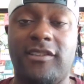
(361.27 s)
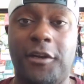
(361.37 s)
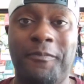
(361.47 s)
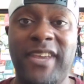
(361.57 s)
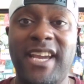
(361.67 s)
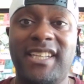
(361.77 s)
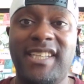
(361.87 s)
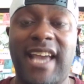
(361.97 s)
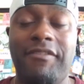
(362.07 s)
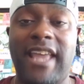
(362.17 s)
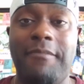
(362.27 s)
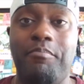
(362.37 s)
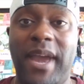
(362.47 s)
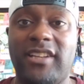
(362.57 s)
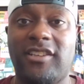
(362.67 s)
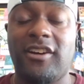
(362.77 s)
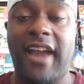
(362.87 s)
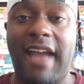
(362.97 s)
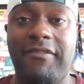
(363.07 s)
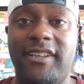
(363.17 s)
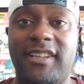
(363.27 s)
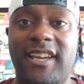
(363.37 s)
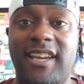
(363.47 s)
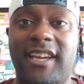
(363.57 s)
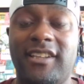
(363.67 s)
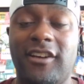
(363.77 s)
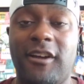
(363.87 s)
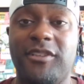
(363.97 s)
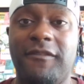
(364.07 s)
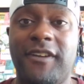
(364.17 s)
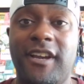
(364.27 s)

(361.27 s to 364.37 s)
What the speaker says: So just having that mentor, having in terms of,